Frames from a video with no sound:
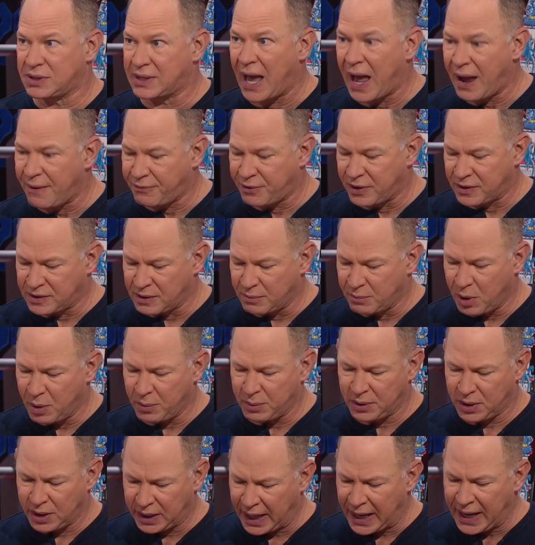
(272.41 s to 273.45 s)
Stafford at the
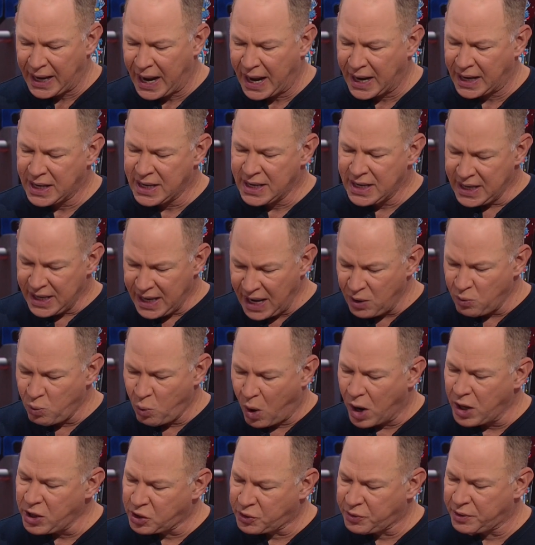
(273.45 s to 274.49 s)
moment. Like again, he had
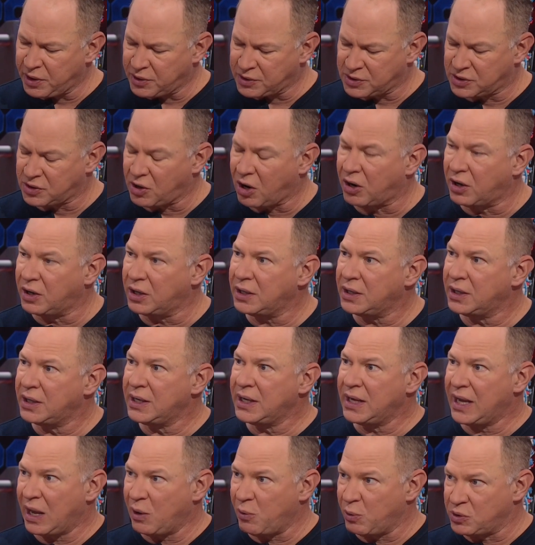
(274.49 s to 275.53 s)
one career start.
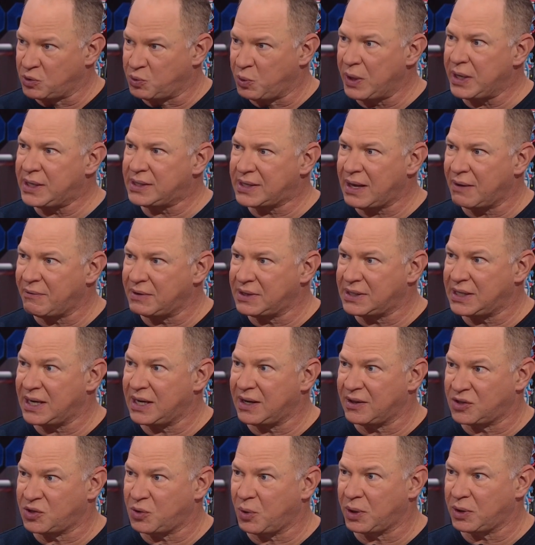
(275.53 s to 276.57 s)
It was Week
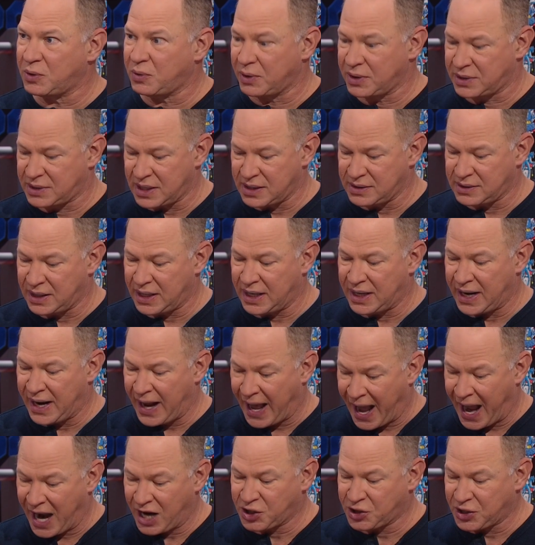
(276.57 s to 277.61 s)
17 of the 2020 season, and it
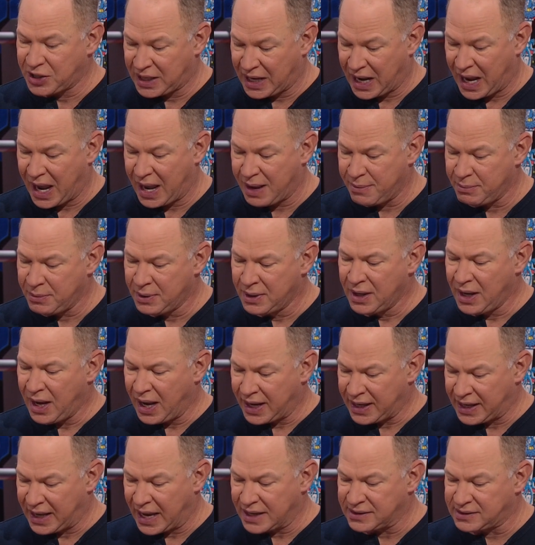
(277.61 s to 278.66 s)
actually came
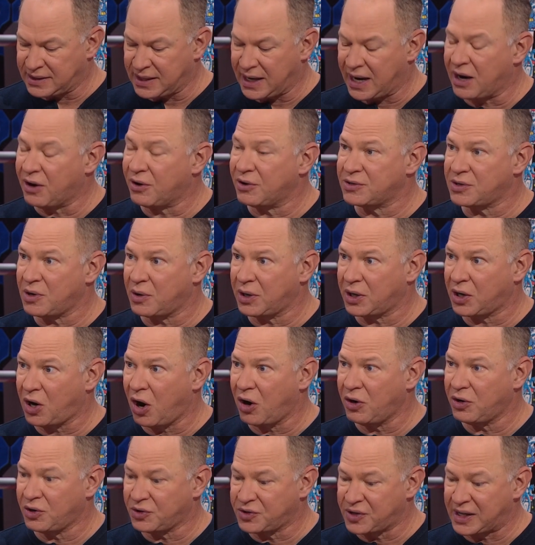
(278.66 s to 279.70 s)
against the Arizona
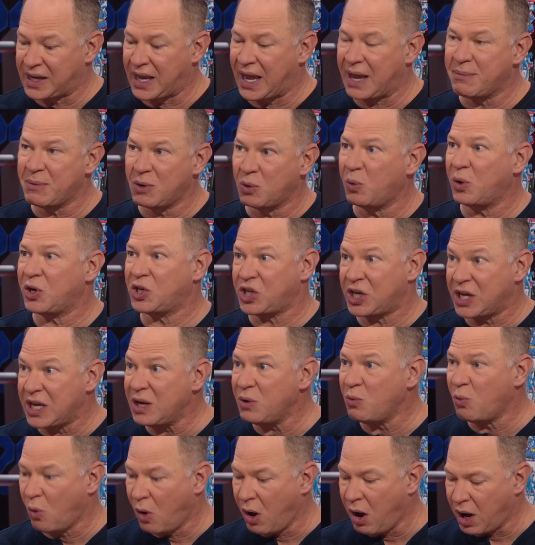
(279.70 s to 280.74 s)
Cardinals, a game in which
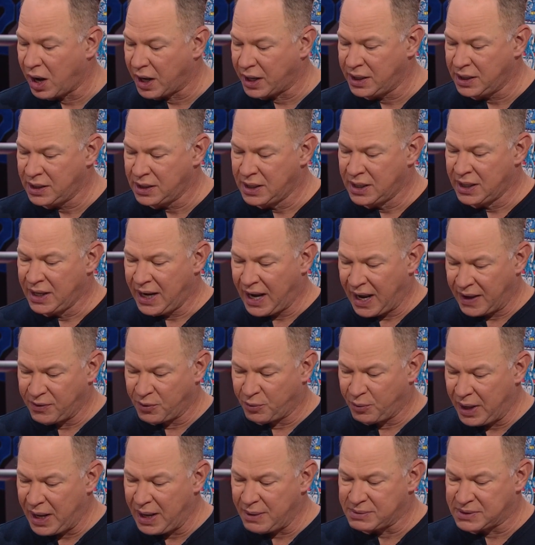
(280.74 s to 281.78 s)
he won, and
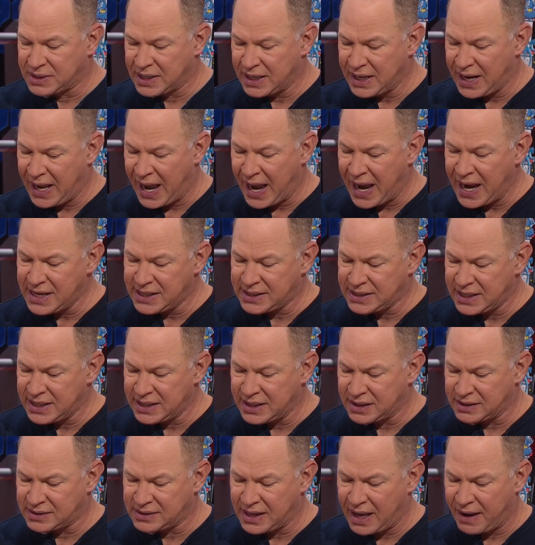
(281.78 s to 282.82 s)
the Rams did
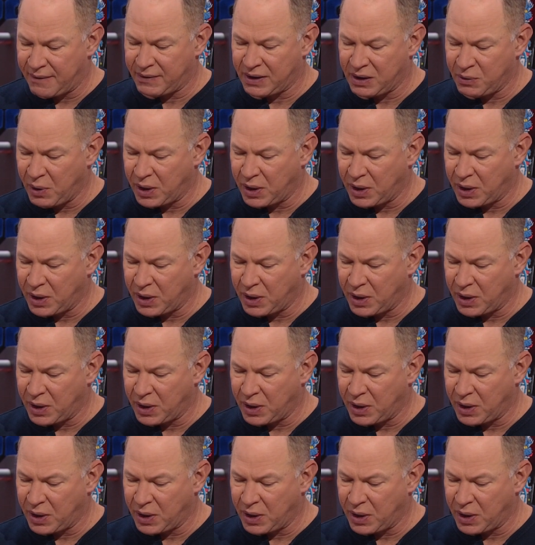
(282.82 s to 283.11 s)
18 to seven.